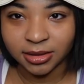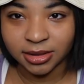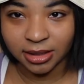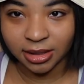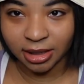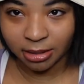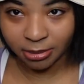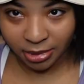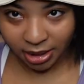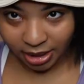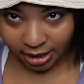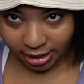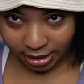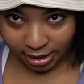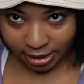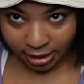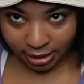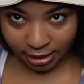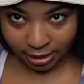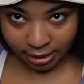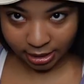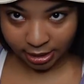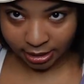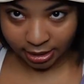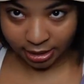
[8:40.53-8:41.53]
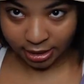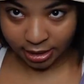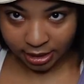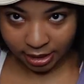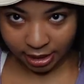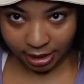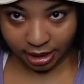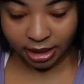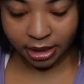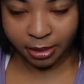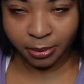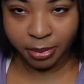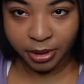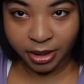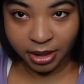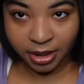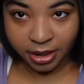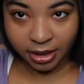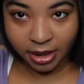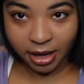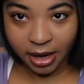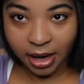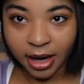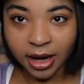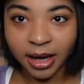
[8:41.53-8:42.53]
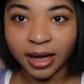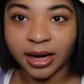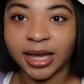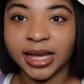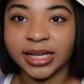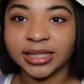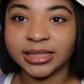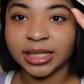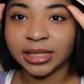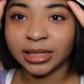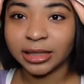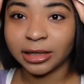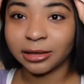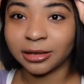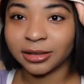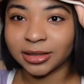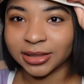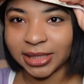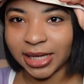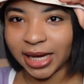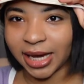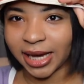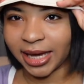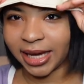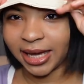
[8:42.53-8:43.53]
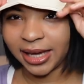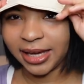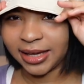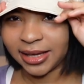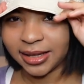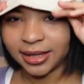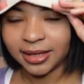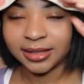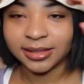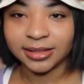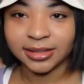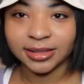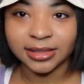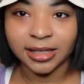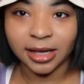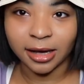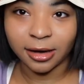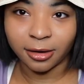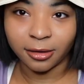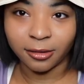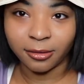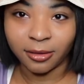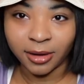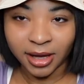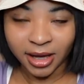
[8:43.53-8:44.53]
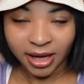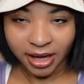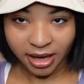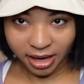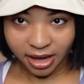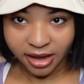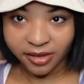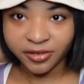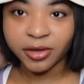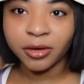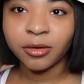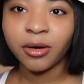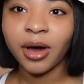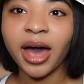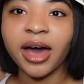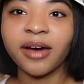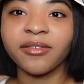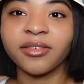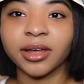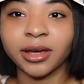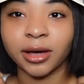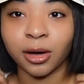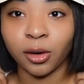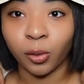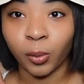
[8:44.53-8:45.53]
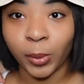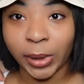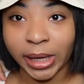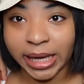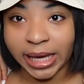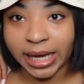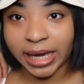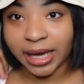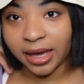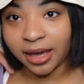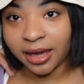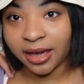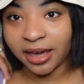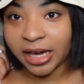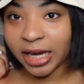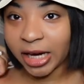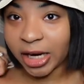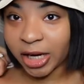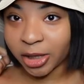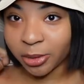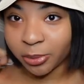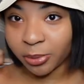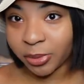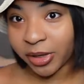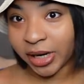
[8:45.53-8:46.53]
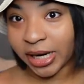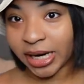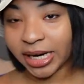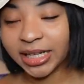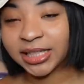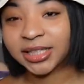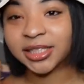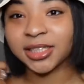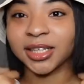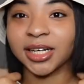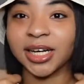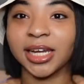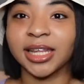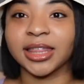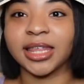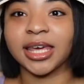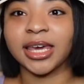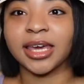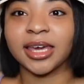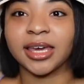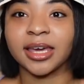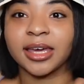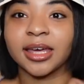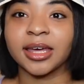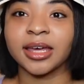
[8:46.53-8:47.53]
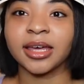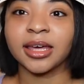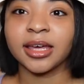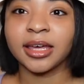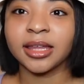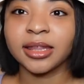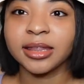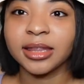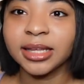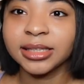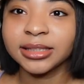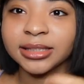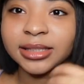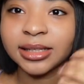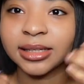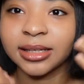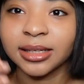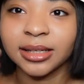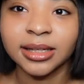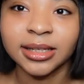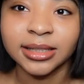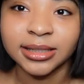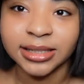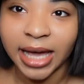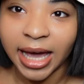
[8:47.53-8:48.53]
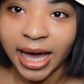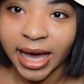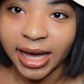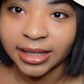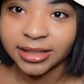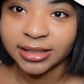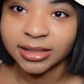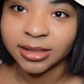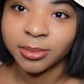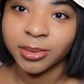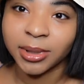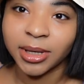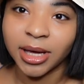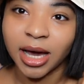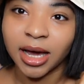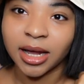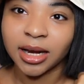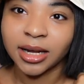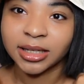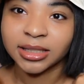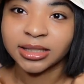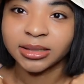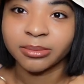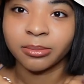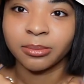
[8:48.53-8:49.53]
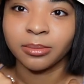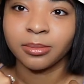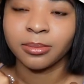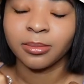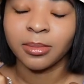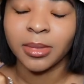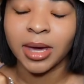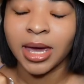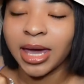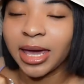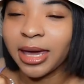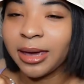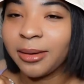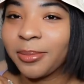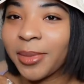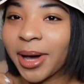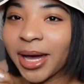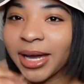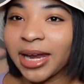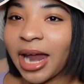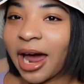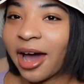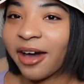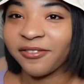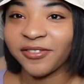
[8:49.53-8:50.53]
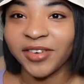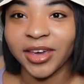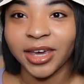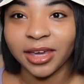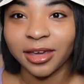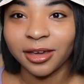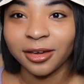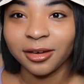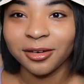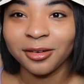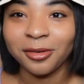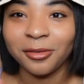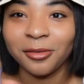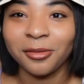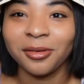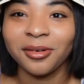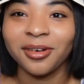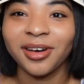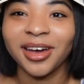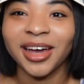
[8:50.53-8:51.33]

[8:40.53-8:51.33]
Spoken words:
So let me kind of put it on. It's a little tight, so if you have like a wig or braids or anything, this hat, to be honest, it might not fit you.